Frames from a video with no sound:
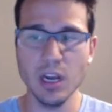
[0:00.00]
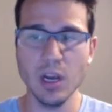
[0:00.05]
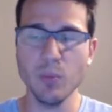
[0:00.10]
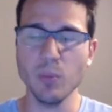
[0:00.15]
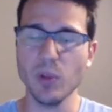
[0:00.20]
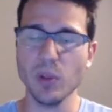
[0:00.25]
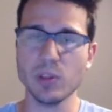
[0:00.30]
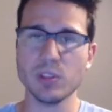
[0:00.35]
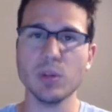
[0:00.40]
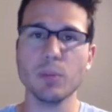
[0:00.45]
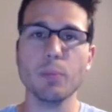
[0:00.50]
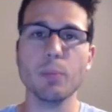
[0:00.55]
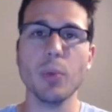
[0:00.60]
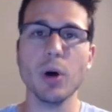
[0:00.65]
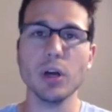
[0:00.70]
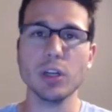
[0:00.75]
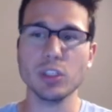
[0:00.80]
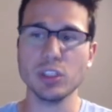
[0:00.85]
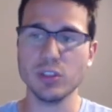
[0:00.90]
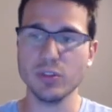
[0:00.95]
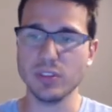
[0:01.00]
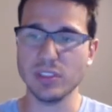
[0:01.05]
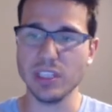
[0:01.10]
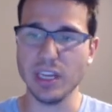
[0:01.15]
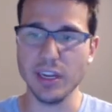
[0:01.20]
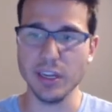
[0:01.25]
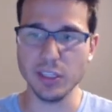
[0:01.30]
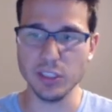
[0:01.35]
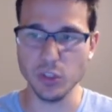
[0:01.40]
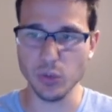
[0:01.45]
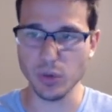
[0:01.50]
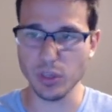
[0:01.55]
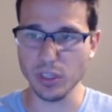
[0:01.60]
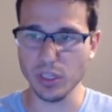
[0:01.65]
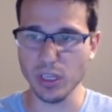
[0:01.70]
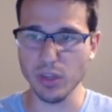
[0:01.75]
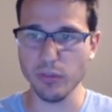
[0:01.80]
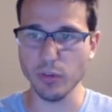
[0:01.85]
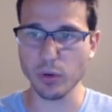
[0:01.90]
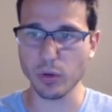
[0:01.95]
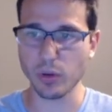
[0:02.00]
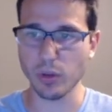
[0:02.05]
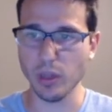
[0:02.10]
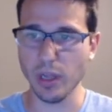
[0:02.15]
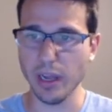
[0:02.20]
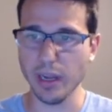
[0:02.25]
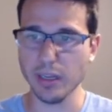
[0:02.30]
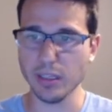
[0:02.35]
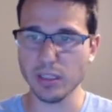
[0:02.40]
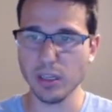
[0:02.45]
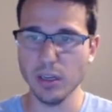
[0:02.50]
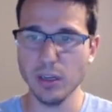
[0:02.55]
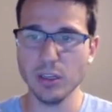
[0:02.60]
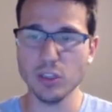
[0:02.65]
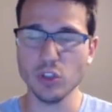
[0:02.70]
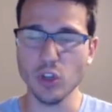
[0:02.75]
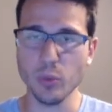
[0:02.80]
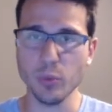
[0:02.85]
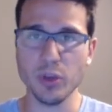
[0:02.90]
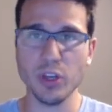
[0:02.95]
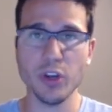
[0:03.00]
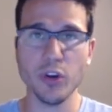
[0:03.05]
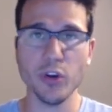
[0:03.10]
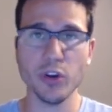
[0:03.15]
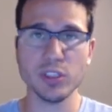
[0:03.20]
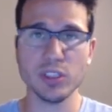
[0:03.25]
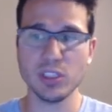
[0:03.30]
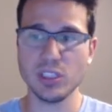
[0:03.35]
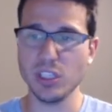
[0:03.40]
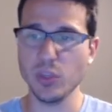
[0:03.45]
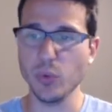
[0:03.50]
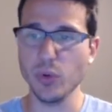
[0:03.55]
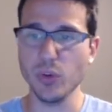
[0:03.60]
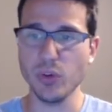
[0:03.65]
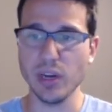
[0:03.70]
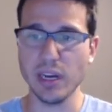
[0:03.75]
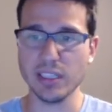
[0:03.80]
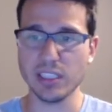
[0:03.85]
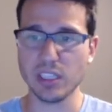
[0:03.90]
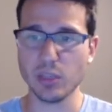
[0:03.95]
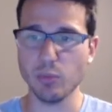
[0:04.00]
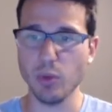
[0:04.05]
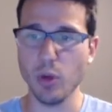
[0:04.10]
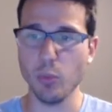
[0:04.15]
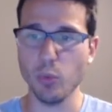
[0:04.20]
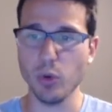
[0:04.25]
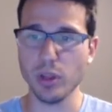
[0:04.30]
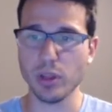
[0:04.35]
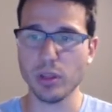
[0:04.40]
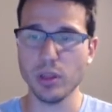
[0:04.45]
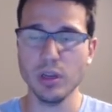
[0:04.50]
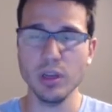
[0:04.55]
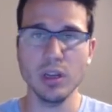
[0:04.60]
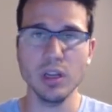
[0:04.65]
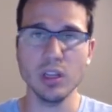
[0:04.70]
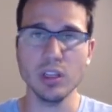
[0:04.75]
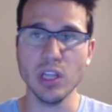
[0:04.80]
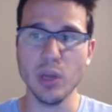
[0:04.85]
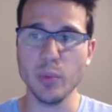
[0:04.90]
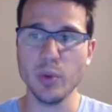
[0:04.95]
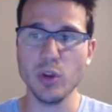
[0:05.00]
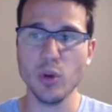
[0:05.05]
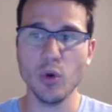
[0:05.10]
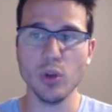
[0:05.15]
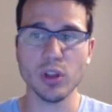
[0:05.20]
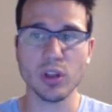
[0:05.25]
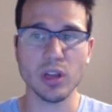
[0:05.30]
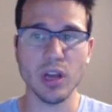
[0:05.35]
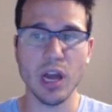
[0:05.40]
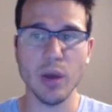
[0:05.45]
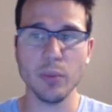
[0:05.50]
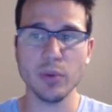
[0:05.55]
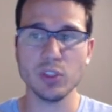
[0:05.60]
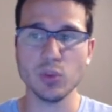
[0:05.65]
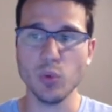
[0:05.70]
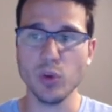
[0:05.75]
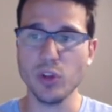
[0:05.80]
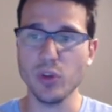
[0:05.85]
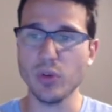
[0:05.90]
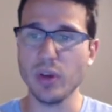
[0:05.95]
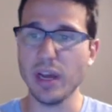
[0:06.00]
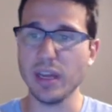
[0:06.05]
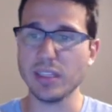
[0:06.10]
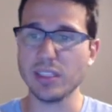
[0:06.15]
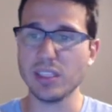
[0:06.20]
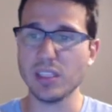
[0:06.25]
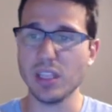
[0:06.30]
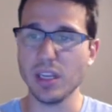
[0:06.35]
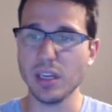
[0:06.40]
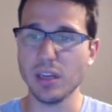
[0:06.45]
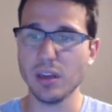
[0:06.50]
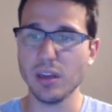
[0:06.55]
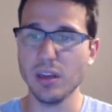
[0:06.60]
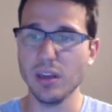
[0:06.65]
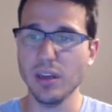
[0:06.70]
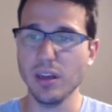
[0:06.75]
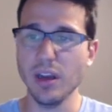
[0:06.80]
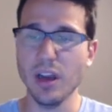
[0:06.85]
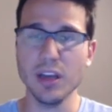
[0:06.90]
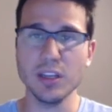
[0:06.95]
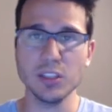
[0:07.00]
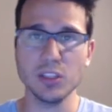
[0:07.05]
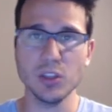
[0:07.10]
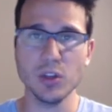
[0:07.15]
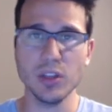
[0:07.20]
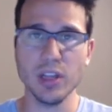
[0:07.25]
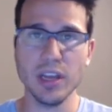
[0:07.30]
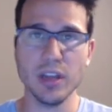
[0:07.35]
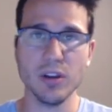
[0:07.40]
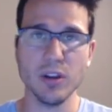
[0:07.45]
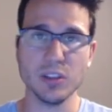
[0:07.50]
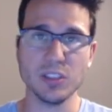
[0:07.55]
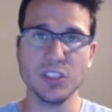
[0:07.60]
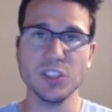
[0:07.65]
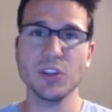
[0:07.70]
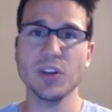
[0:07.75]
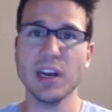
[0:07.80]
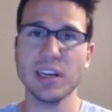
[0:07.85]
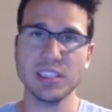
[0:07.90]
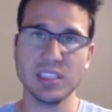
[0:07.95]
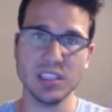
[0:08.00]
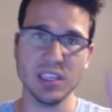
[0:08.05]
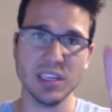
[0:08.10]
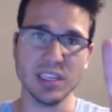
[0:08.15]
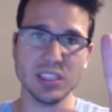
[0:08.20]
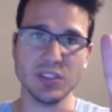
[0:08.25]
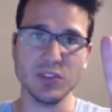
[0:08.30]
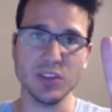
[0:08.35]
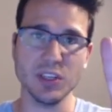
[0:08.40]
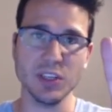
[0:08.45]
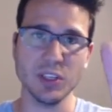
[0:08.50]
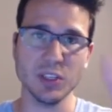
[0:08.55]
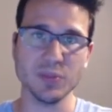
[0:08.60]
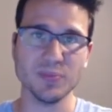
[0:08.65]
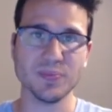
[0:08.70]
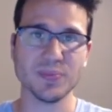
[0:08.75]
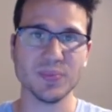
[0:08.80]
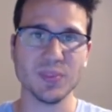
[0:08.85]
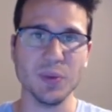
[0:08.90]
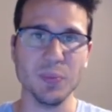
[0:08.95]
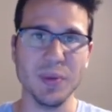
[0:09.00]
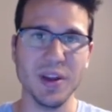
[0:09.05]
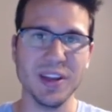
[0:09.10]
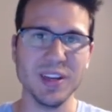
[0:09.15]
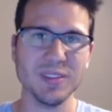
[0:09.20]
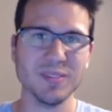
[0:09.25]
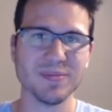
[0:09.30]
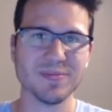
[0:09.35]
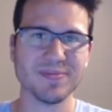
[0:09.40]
But there's a bunch of settings you can give your client. So I'm curious to see what you guys come up with. Let me know in the comments what you guys think. Until then, I'll see you guys in the next video. Bye.